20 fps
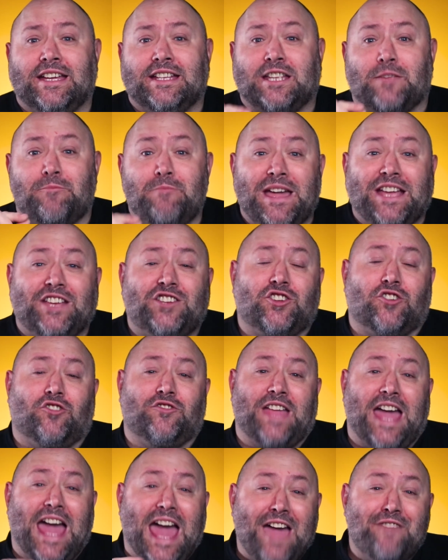to make sure
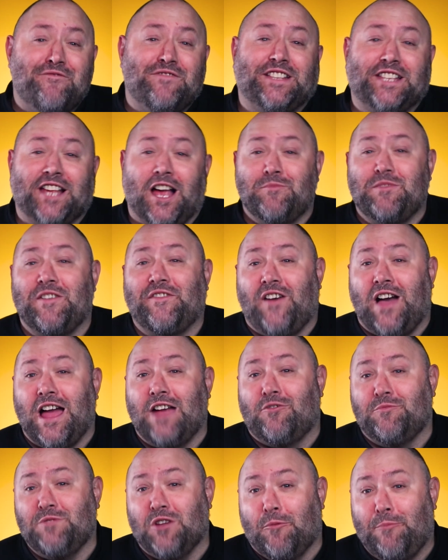that every time you
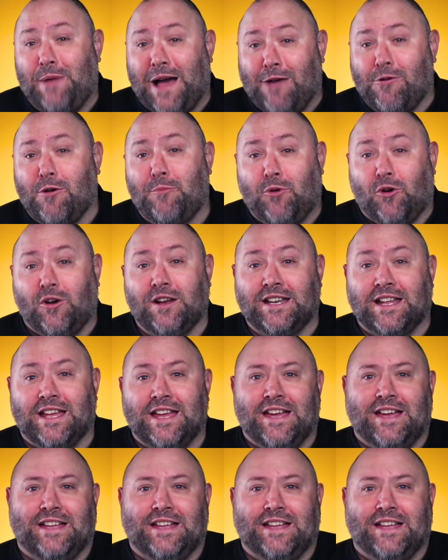fire up your PowerPoint,